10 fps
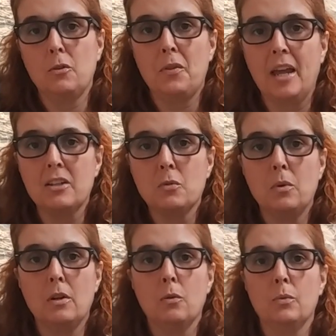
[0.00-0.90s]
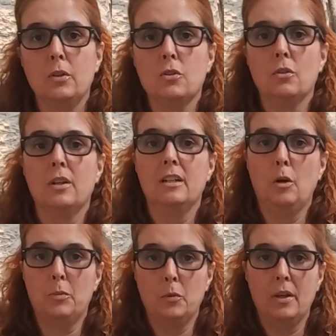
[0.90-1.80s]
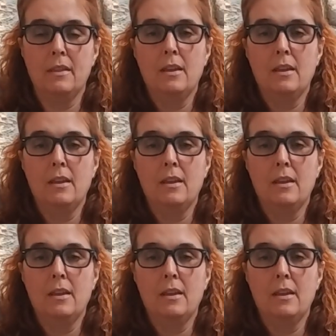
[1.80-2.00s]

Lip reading: That's what a realtor can help you with.